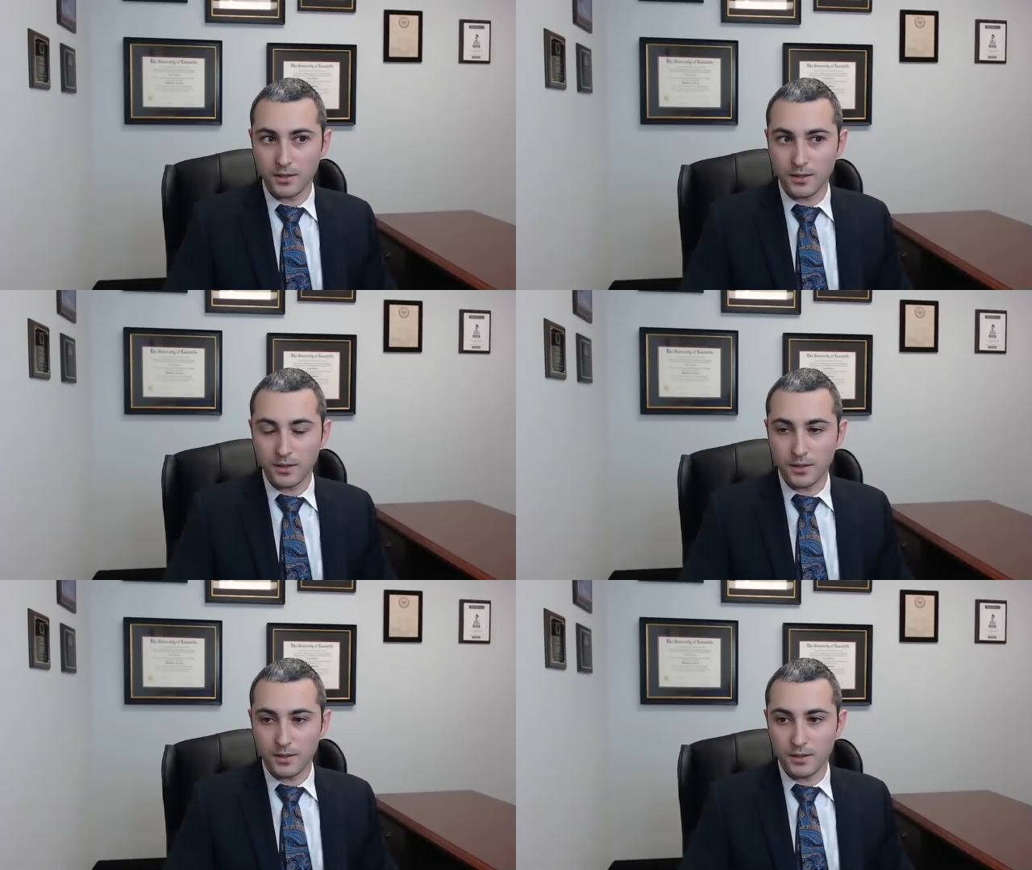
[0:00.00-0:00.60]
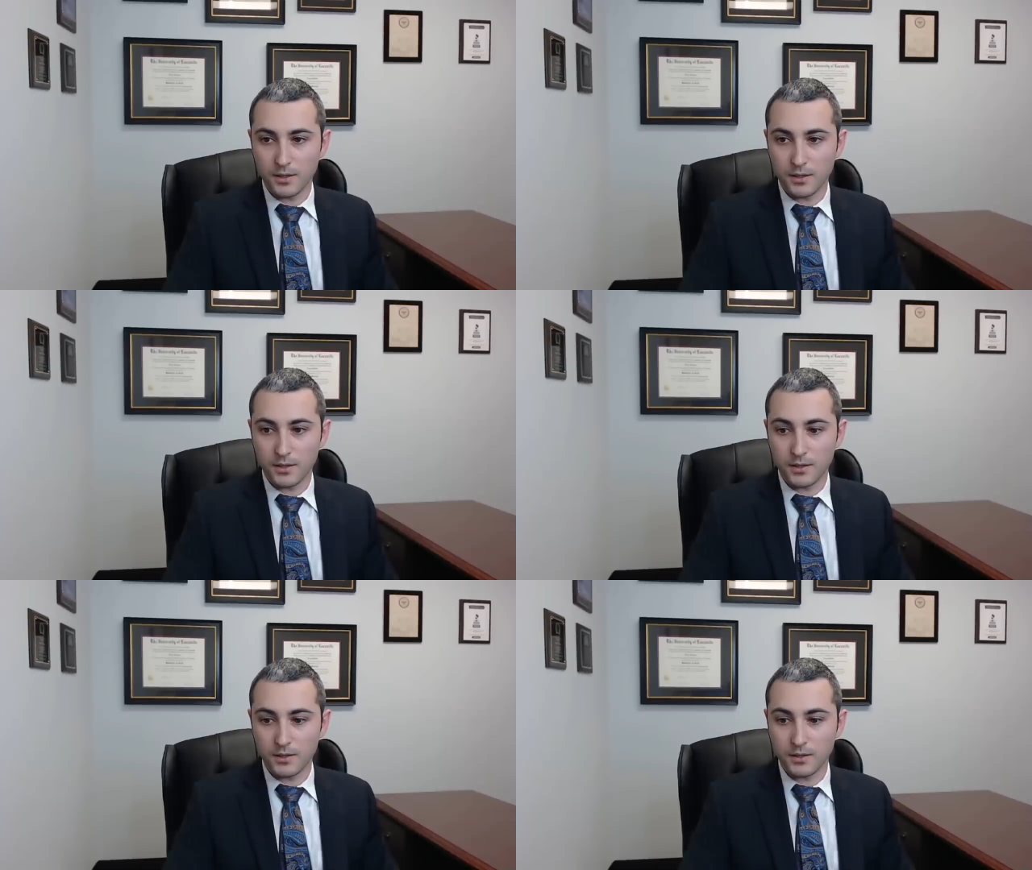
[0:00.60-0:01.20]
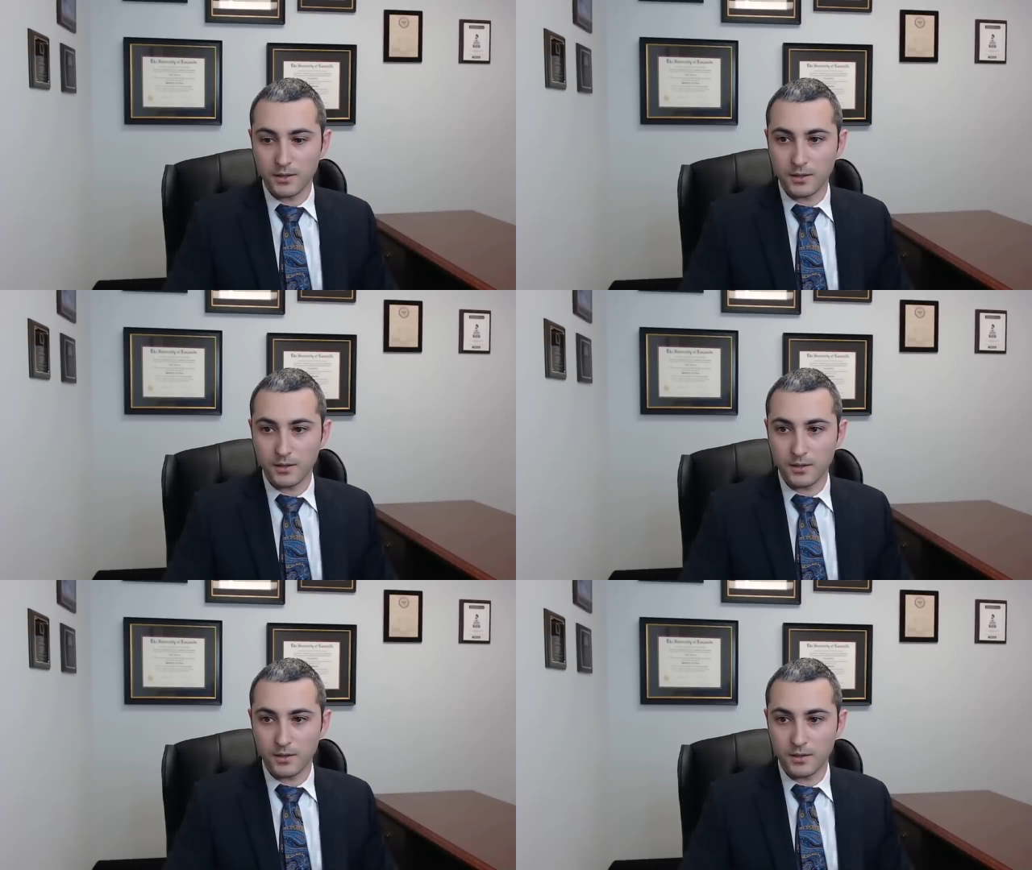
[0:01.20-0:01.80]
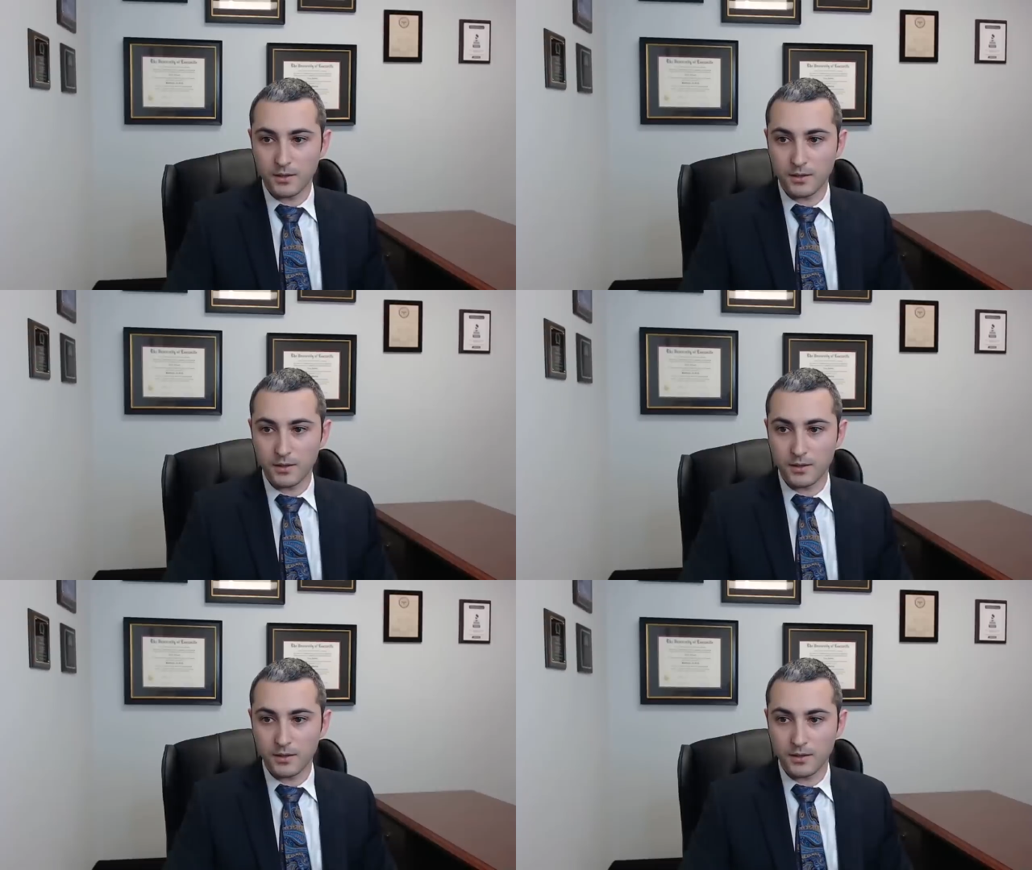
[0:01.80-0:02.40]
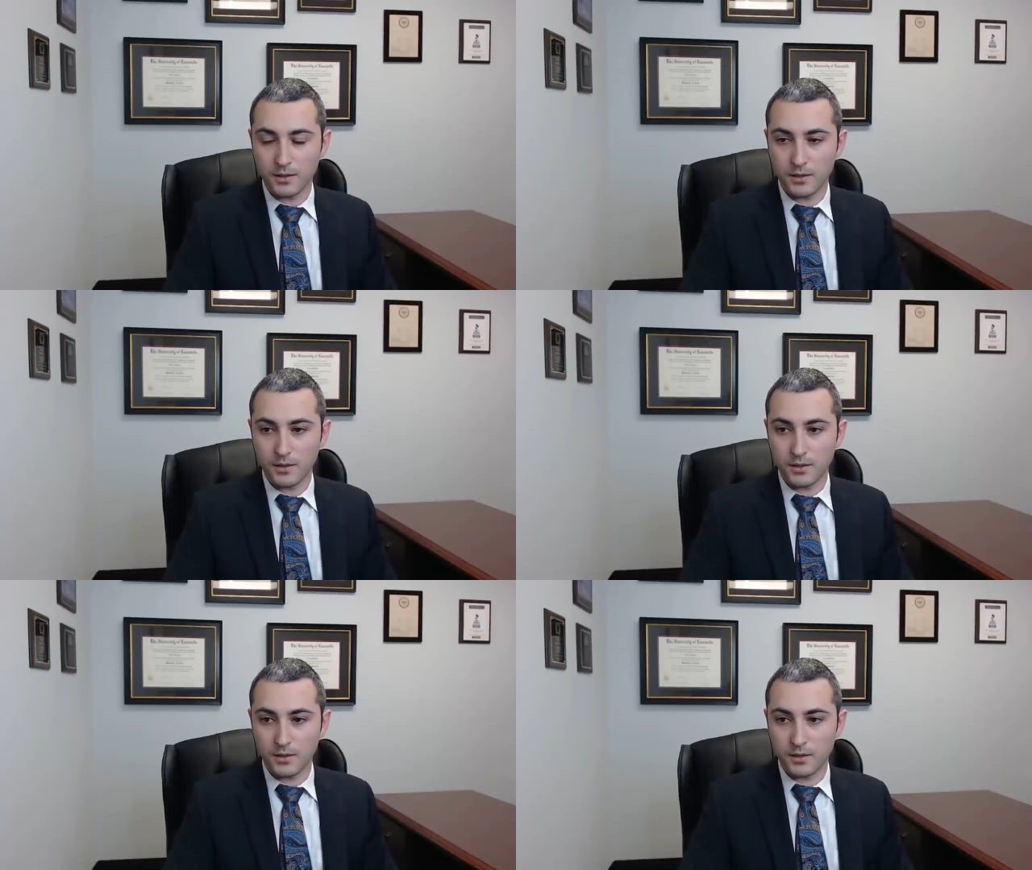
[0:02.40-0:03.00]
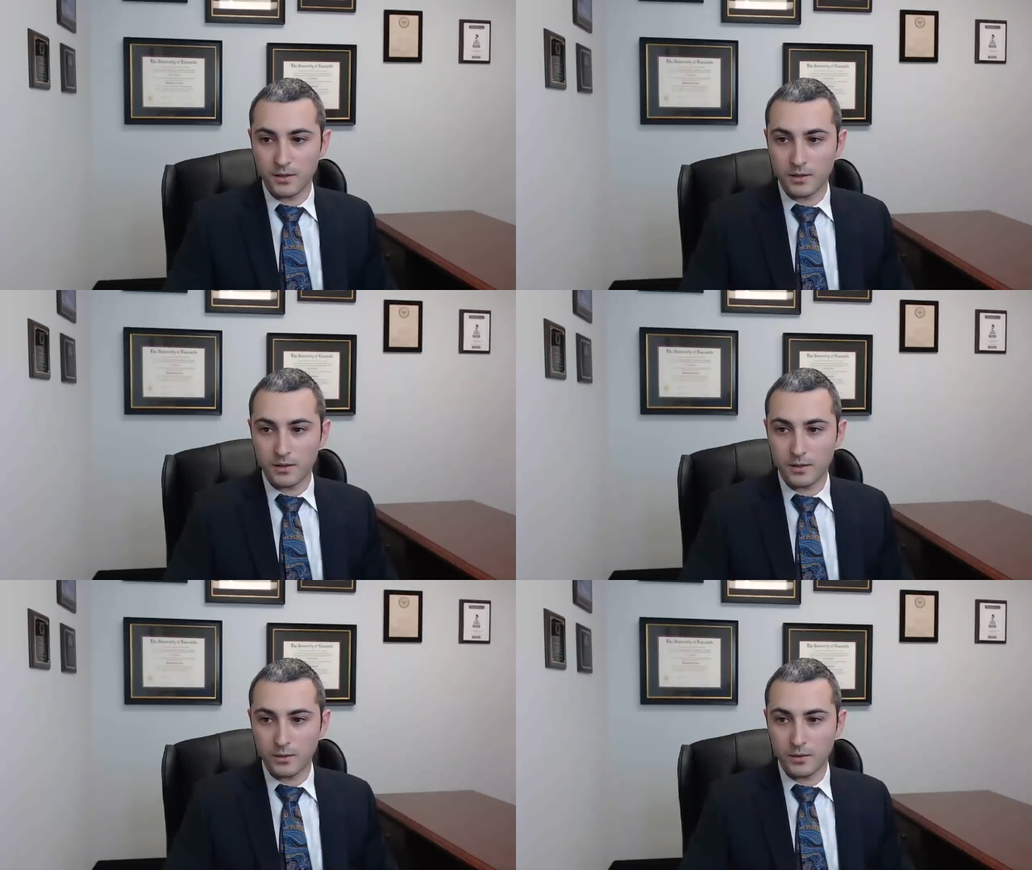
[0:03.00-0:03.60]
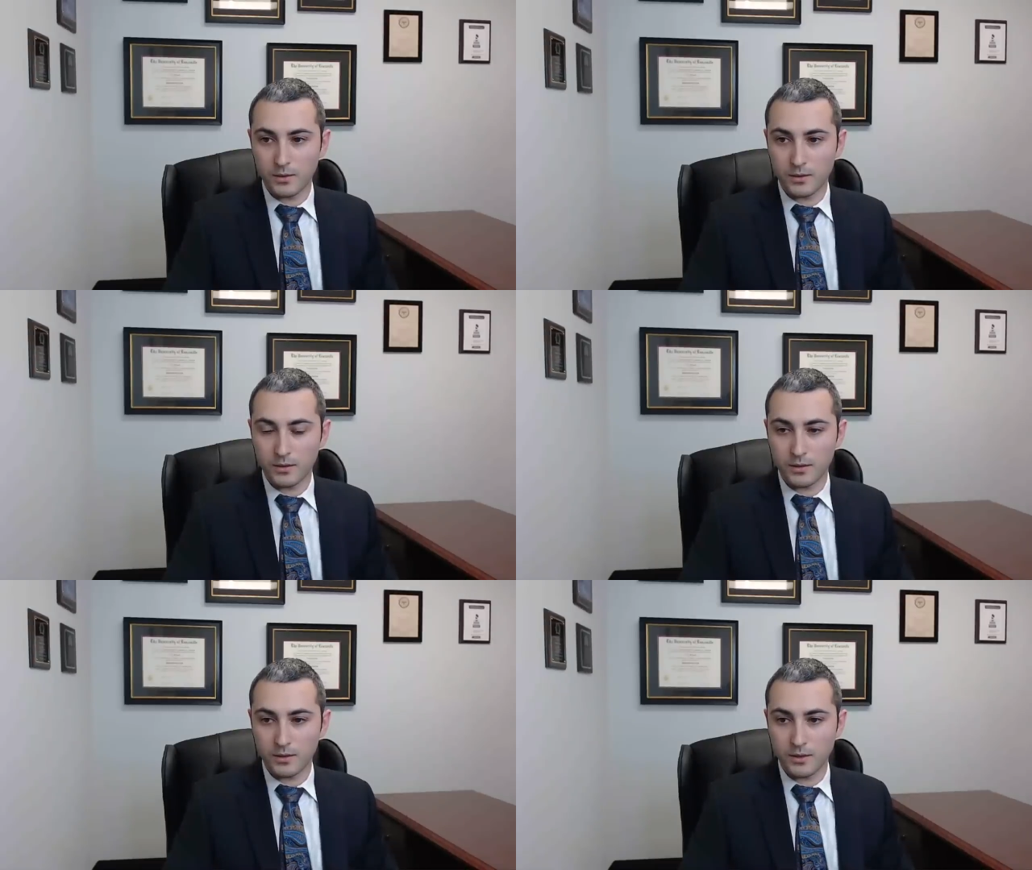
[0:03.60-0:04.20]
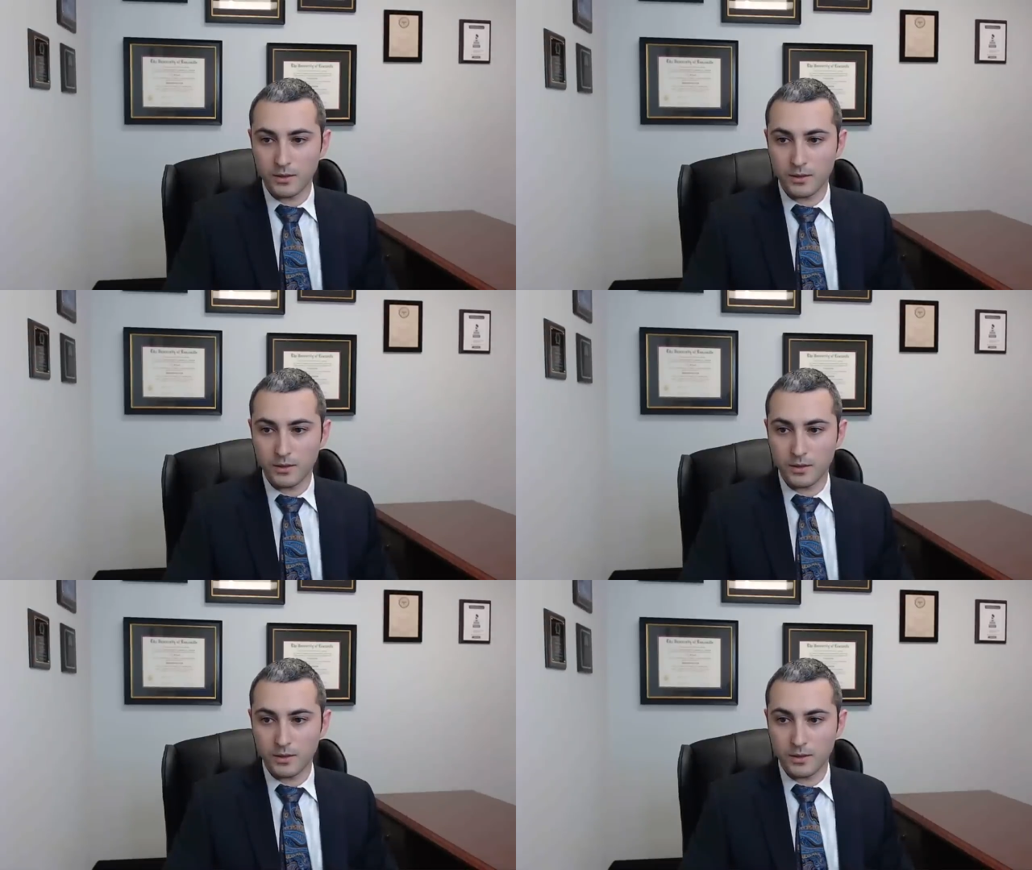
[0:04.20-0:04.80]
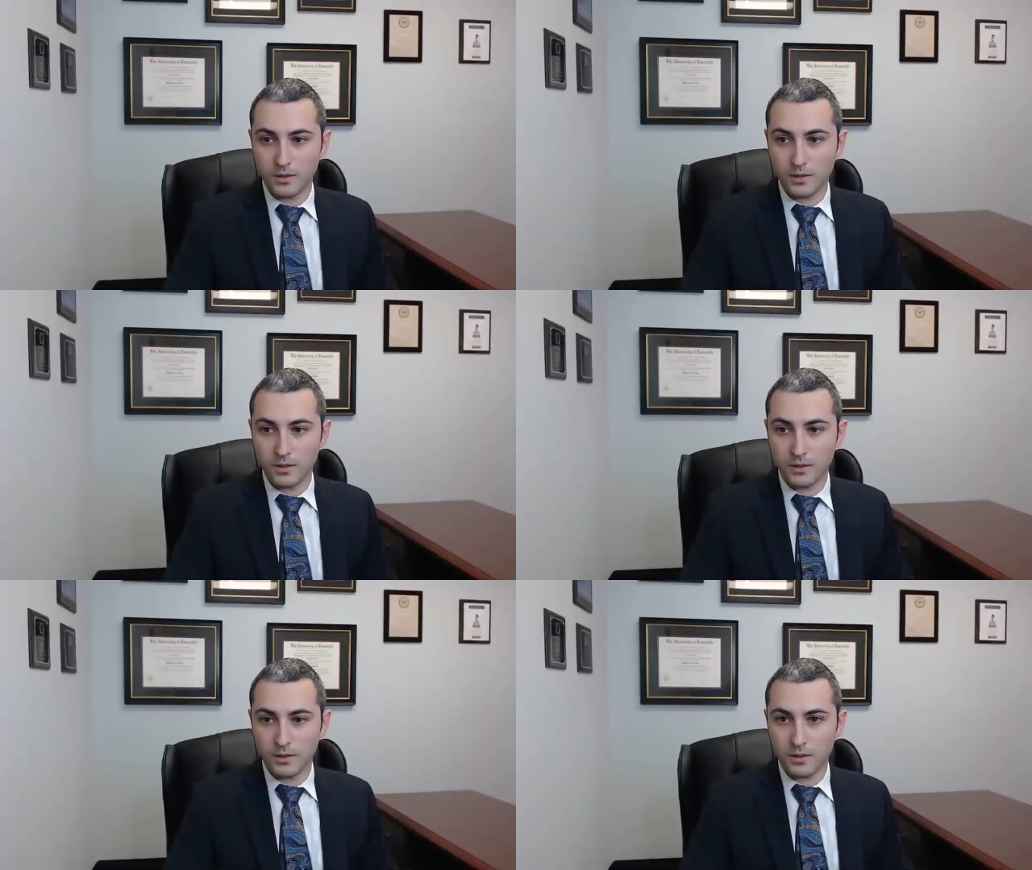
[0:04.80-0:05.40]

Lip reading: [no speech]